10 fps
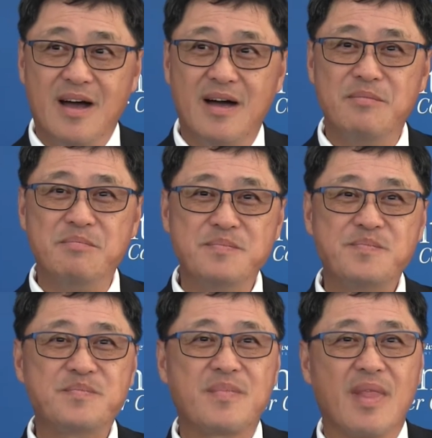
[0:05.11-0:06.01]
Um,
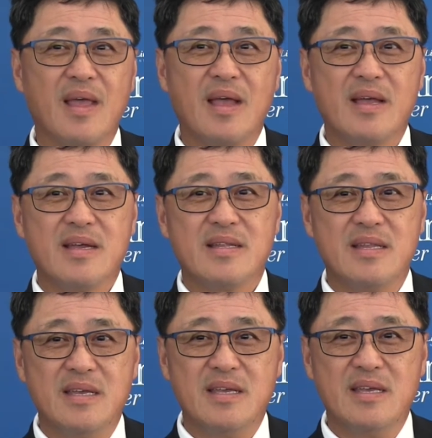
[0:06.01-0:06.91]

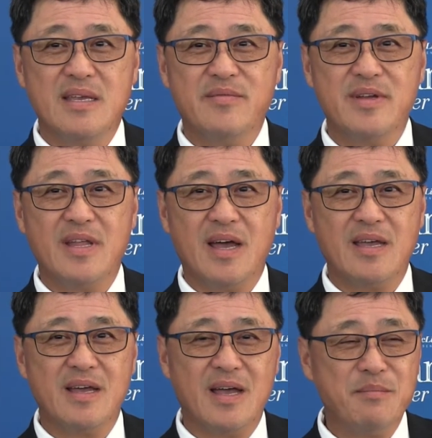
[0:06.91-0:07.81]
the, even I,
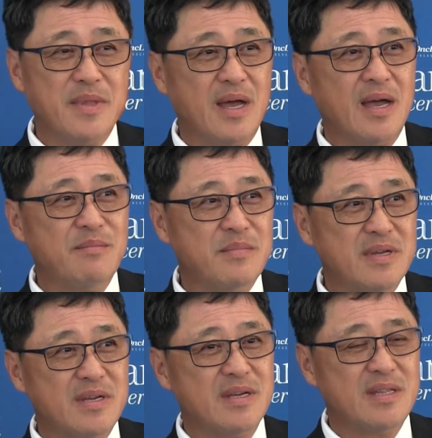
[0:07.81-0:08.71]
am I'm, I'm
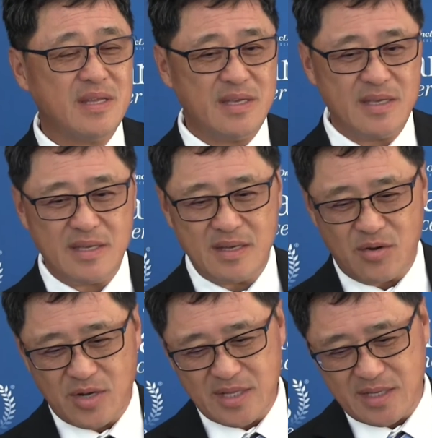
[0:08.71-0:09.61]
the, the
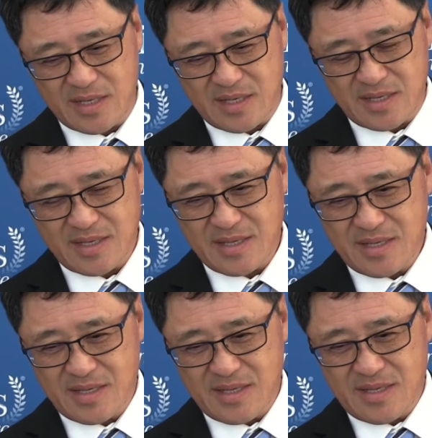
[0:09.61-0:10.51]
already
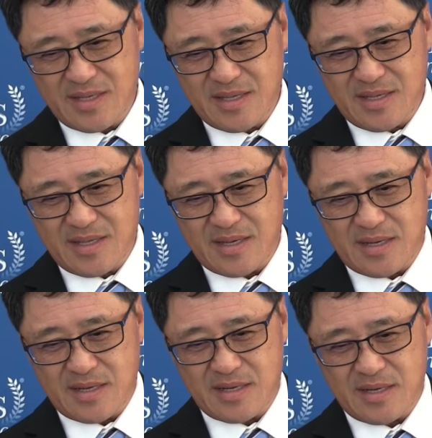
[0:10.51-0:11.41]

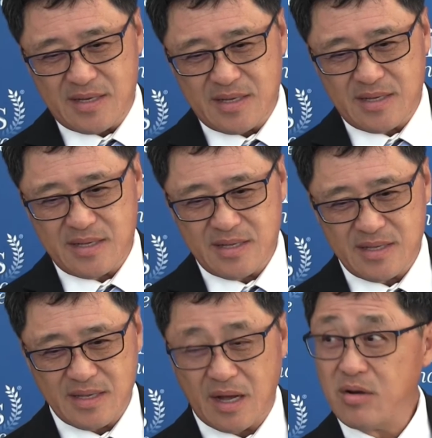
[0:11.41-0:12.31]
uh,
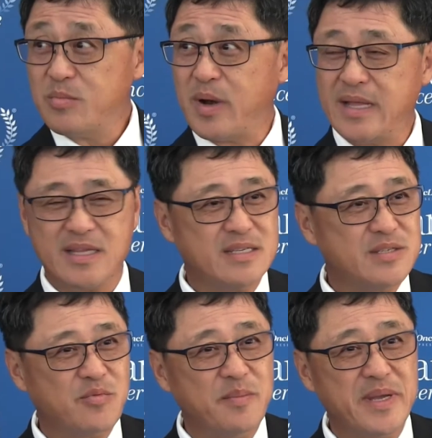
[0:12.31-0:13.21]
out of
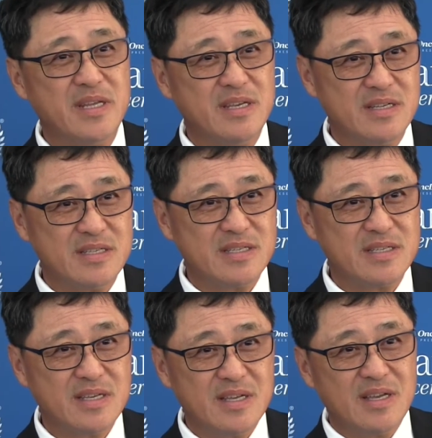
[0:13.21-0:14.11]
practice for many years.
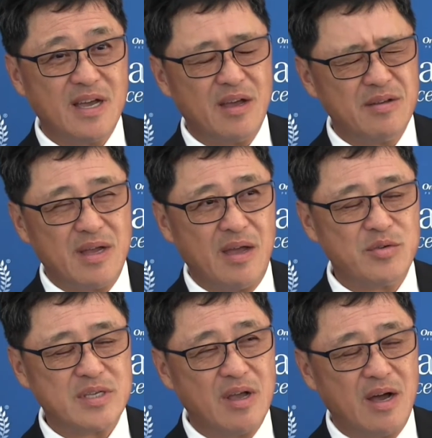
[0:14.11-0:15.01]
I, I
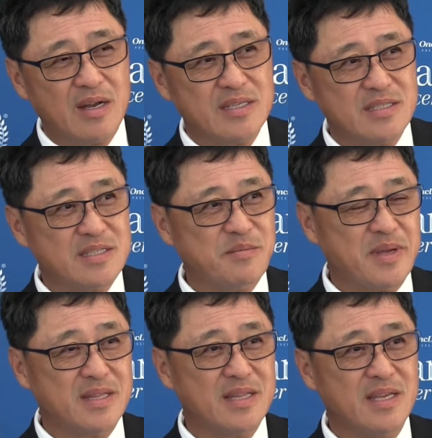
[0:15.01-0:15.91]
was oncologist,
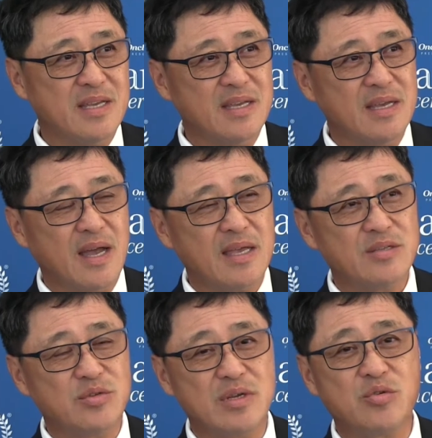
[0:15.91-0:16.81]
but the, I
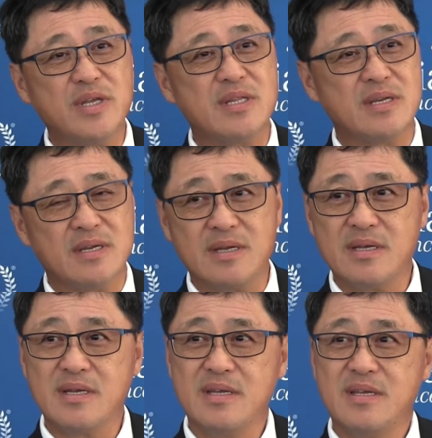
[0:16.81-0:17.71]
actually quit the,